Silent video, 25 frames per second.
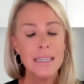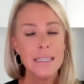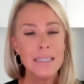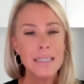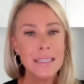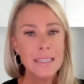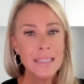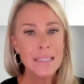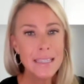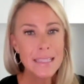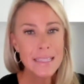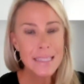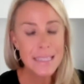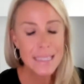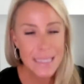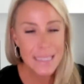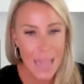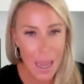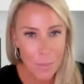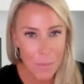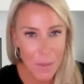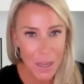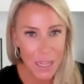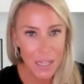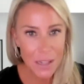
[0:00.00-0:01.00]

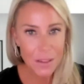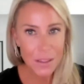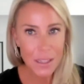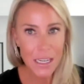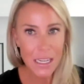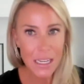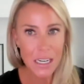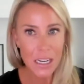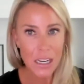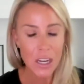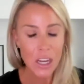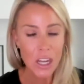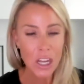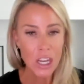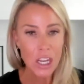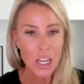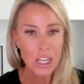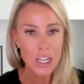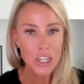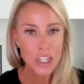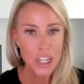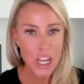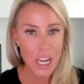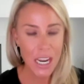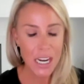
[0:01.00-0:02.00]
systemically
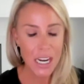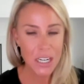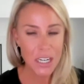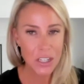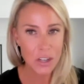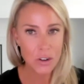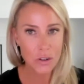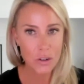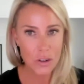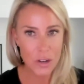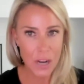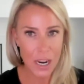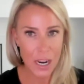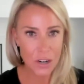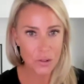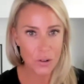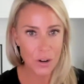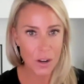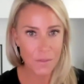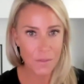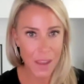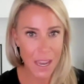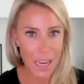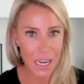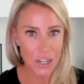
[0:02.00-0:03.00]
change the trajectory
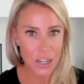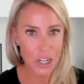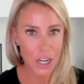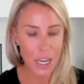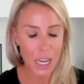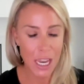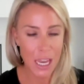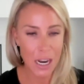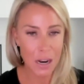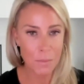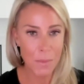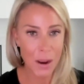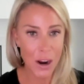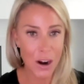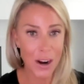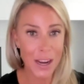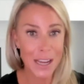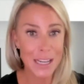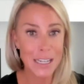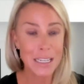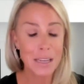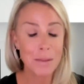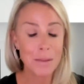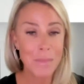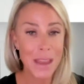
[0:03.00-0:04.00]
of aging in America
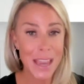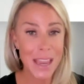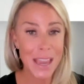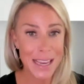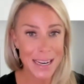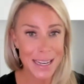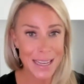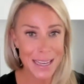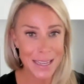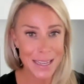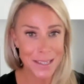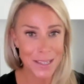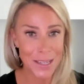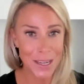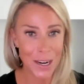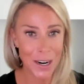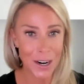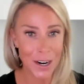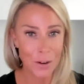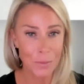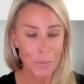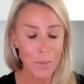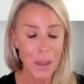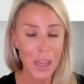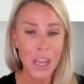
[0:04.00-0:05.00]
to make it
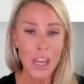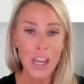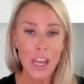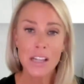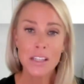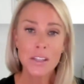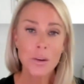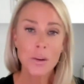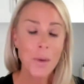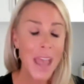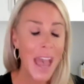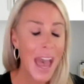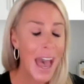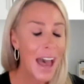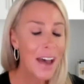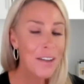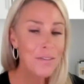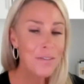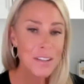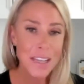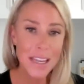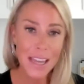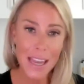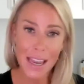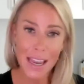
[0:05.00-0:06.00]
easier. And so we have
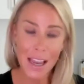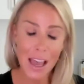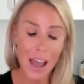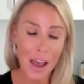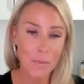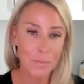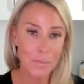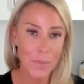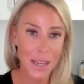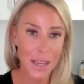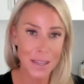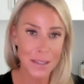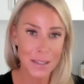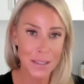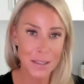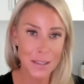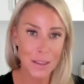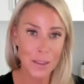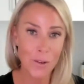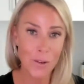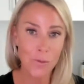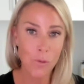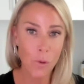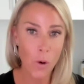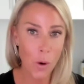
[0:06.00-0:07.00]
to encompass
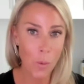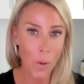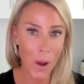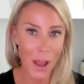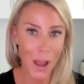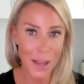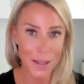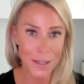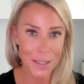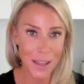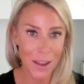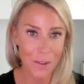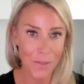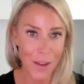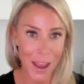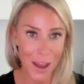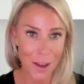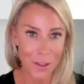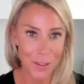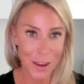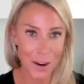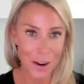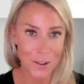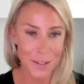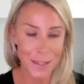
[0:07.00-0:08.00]
the four walls of a
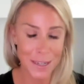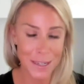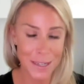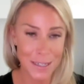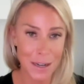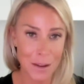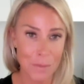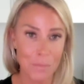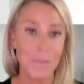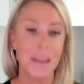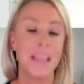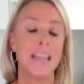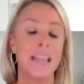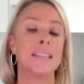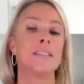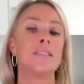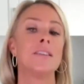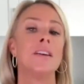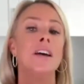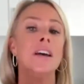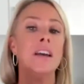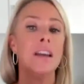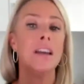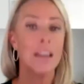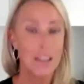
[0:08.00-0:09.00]
healthcare system, because
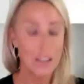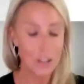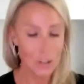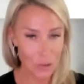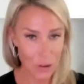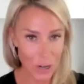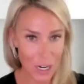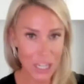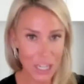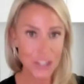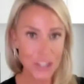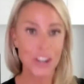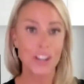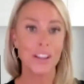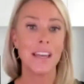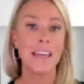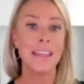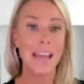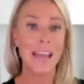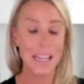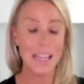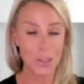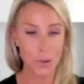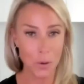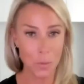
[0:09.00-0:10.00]
traditionally
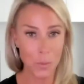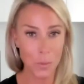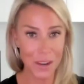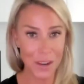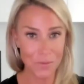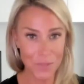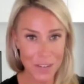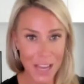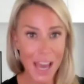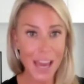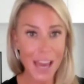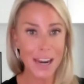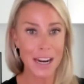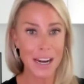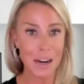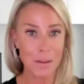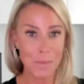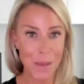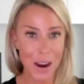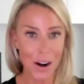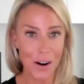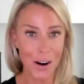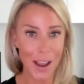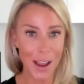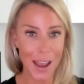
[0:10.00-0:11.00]
that's what we've done in
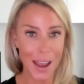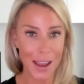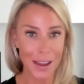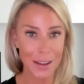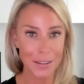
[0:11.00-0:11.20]
America.